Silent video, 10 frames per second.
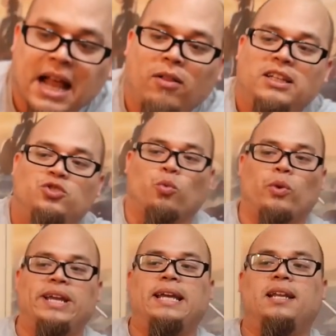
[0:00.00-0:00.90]
Now let's
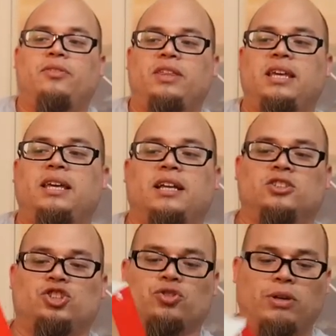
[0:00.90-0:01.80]
read the
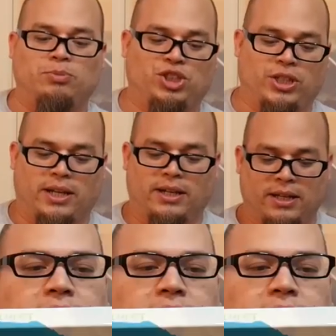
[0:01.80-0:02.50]
inscription.